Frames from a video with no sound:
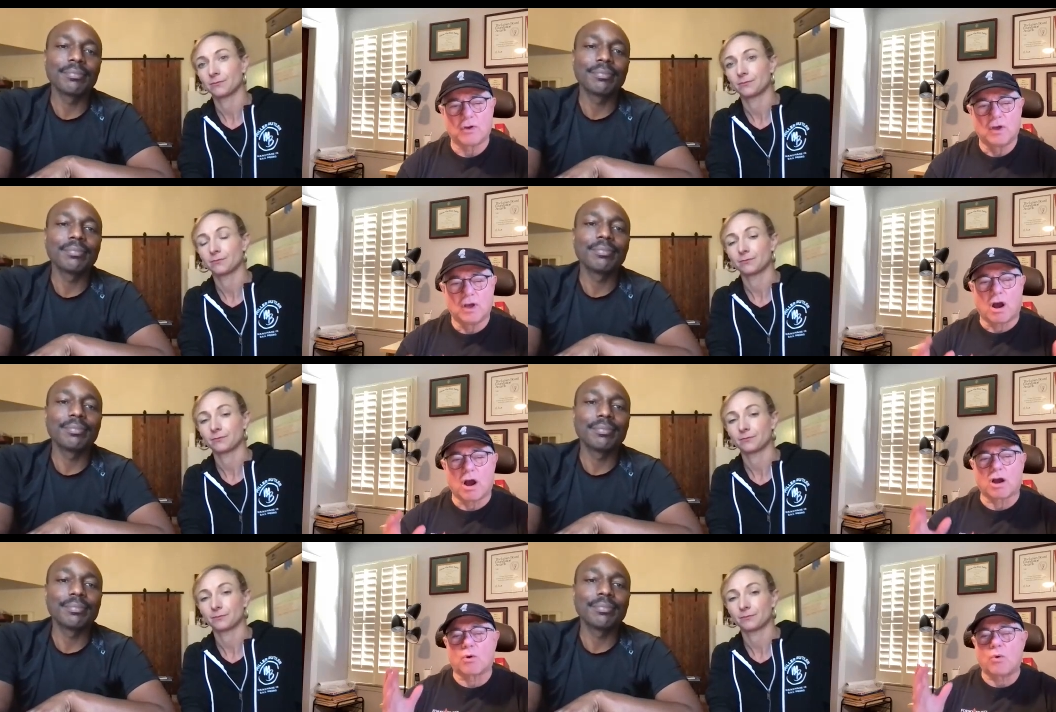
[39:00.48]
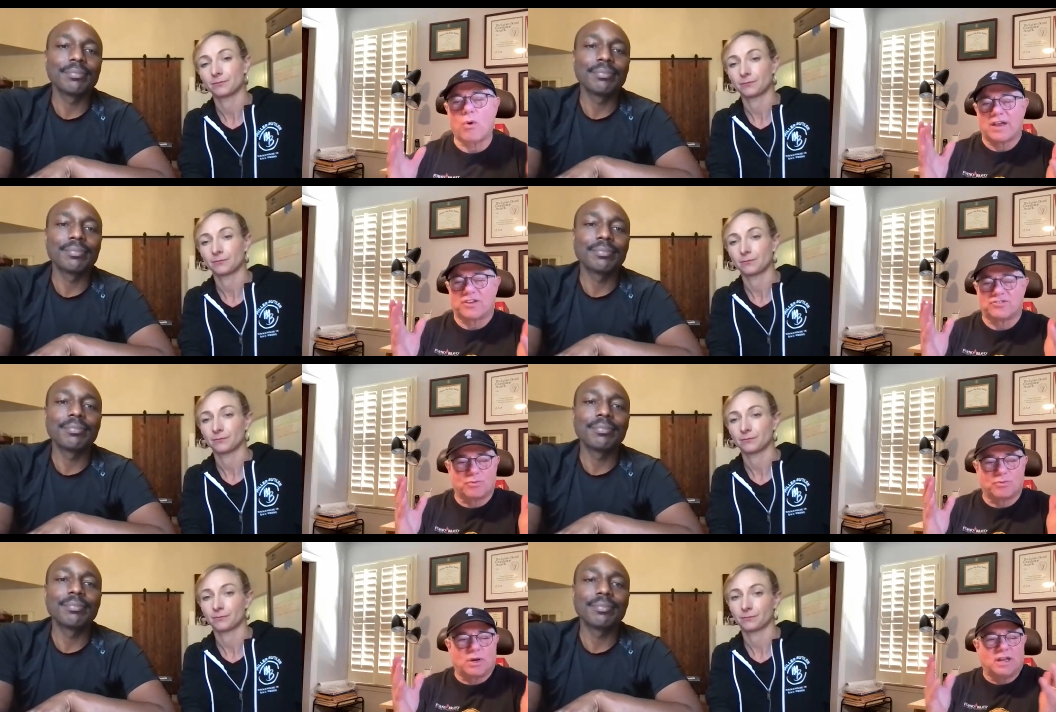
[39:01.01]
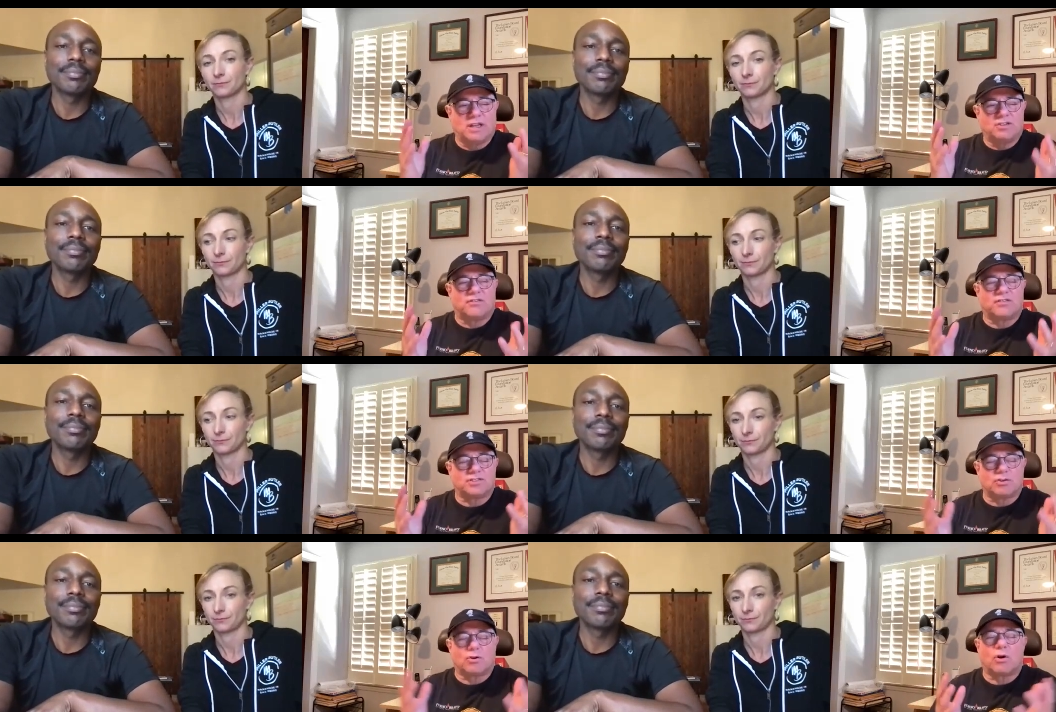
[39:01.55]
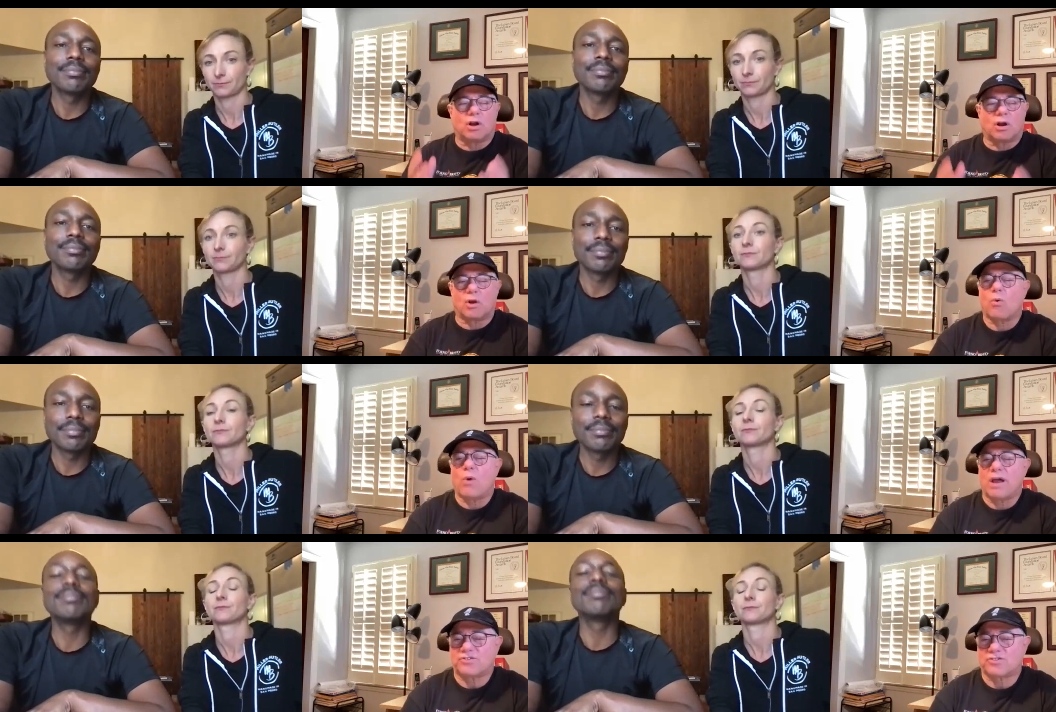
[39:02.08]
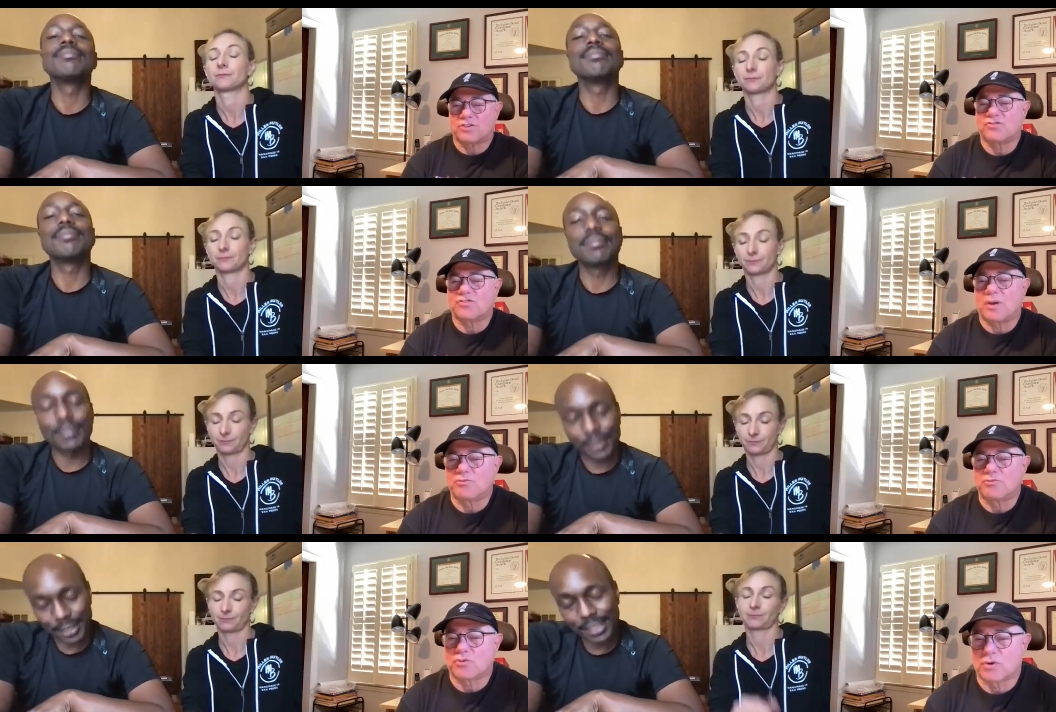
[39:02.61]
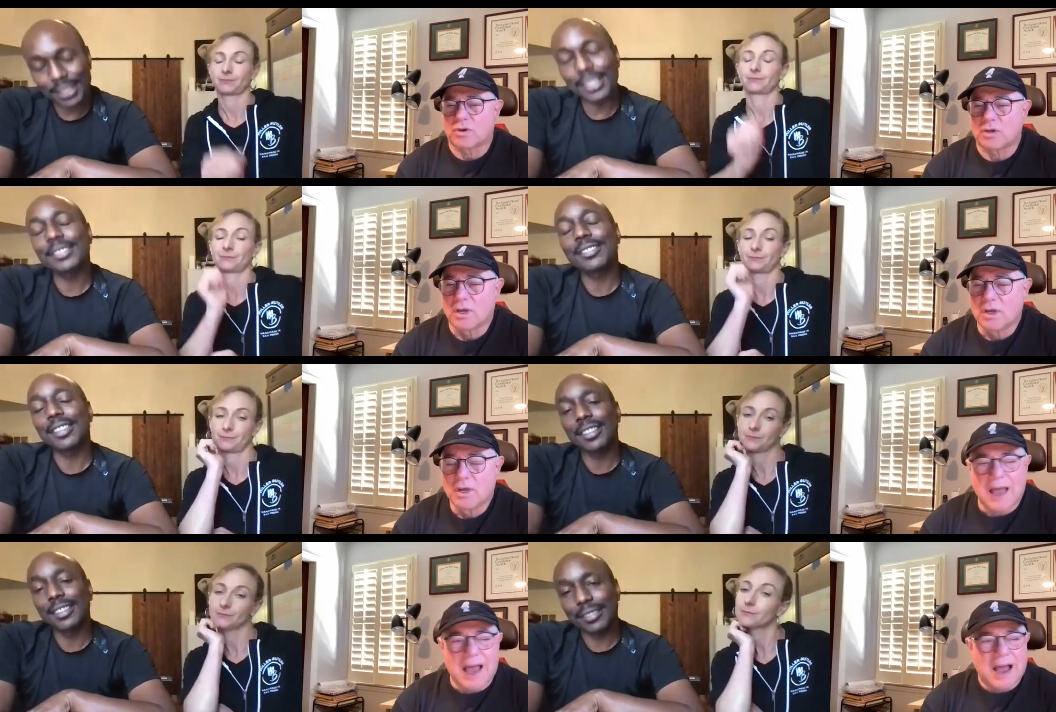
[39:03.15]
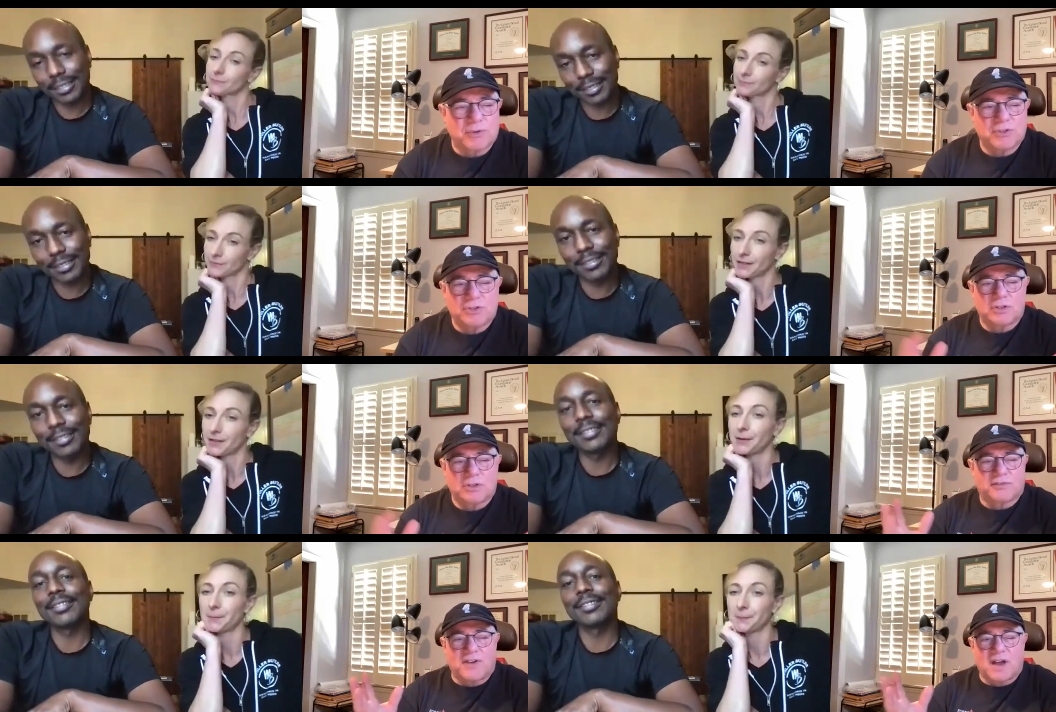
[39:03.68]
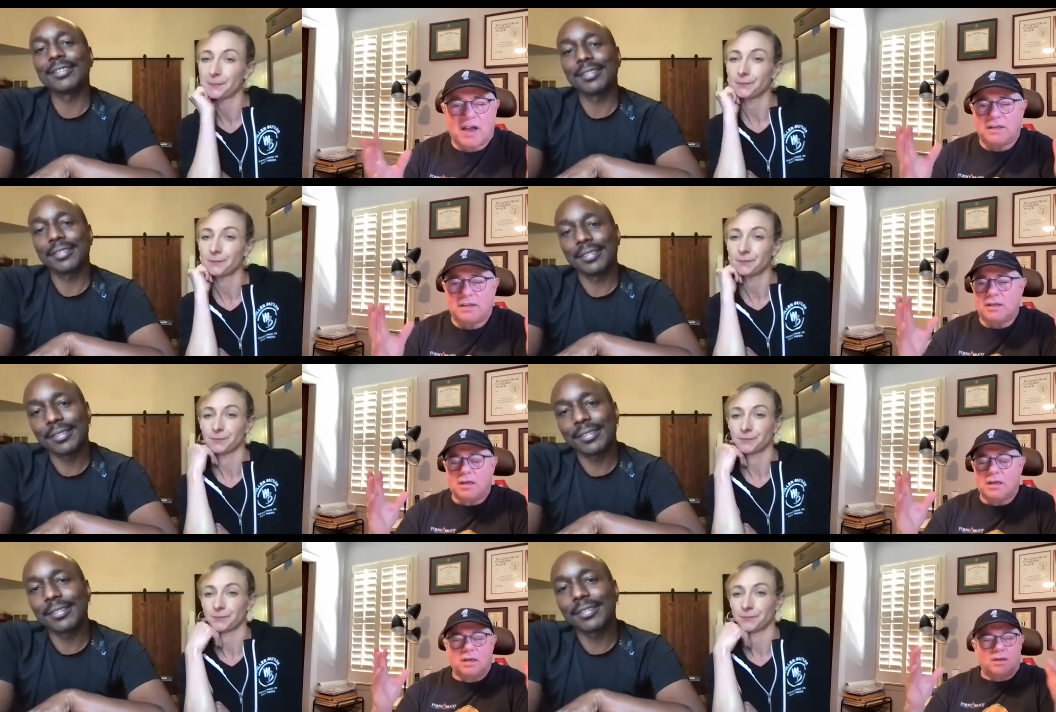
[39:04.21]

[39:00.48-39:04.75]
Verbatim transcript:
Speaker 1: of our quest. What each of us are on a quest of some sort. Right. How would yeah. you define